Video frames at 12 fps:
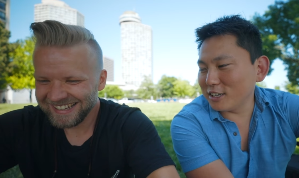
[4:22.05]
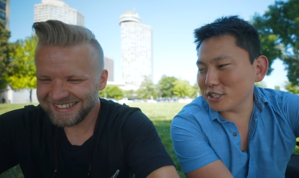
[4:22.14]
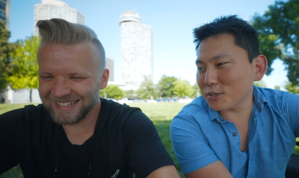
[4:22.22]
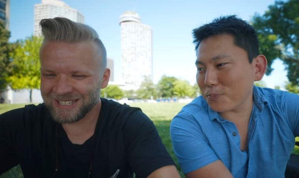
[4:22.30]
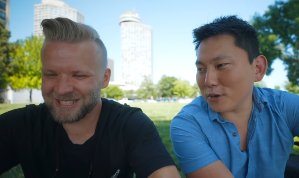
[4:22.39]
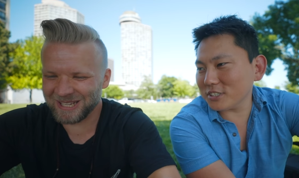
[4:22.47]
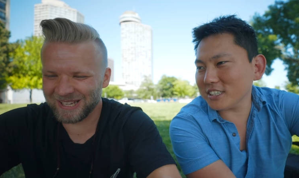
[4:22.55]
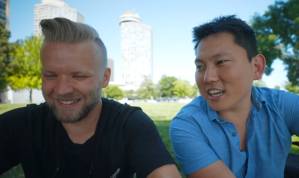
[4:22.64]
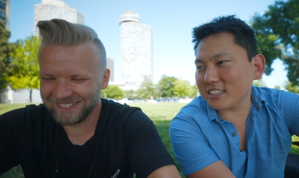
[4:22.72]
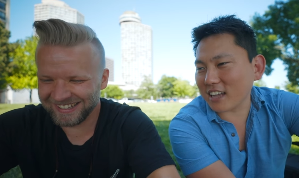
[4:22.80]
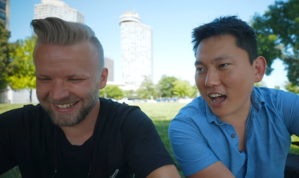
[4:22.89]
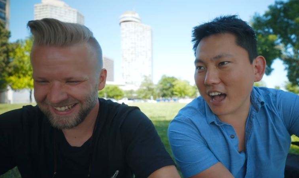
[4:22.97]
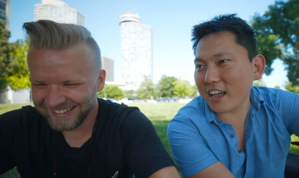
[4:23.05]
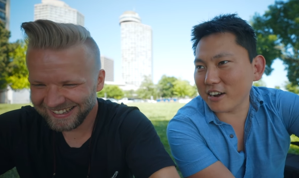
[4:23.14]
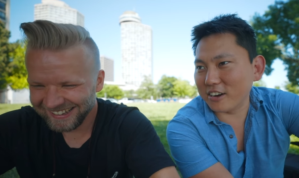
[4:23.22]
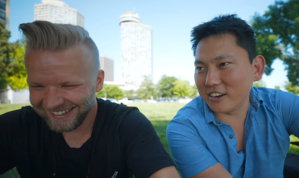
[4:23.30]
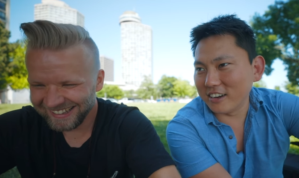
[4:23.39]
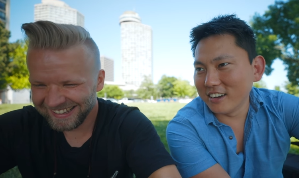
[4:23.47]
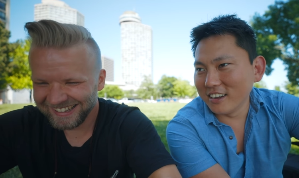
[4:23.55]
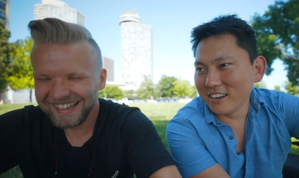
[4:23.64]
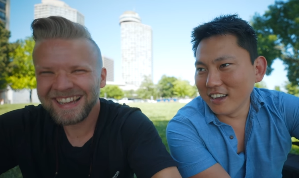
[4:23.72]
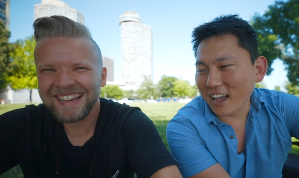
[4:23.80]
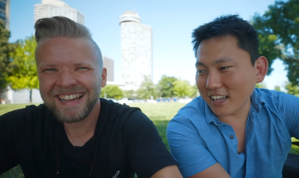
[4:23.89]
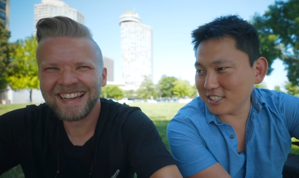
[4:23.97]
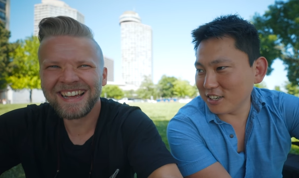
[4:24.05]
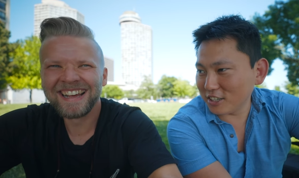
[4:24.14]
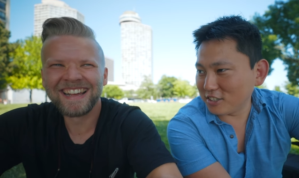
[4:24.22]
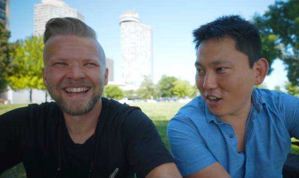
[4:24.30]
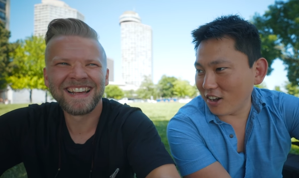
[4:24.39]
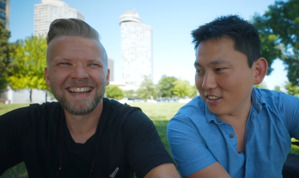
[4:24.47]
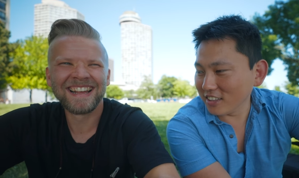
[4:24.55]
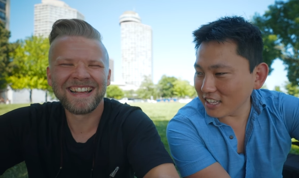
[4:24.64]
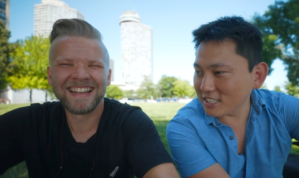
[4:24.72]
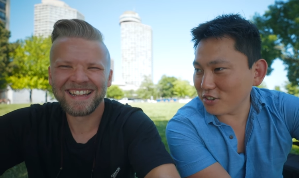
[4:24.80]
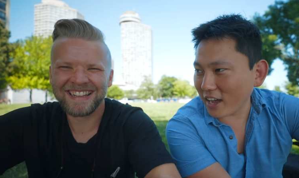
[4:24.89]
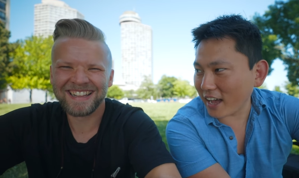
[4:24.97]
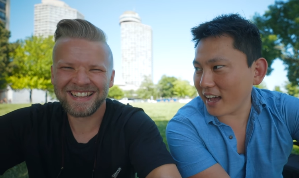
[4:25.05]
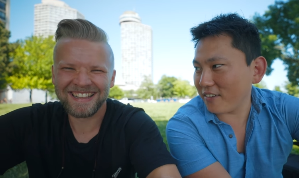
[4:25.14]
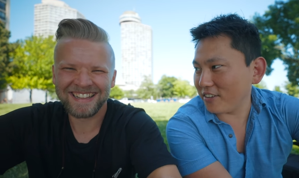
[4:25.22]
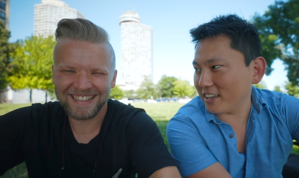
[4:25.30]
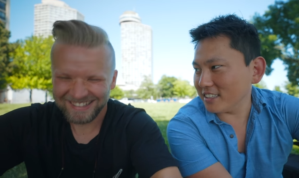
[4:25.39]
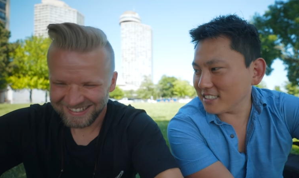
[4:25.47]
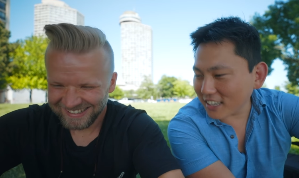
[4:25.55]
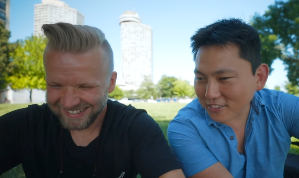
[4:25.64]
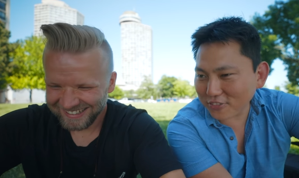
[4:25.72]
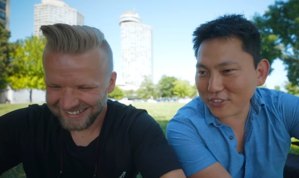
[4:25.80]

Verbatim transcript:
Speaker 1: like you're supposed to get tired as an adult unless you have it. It's like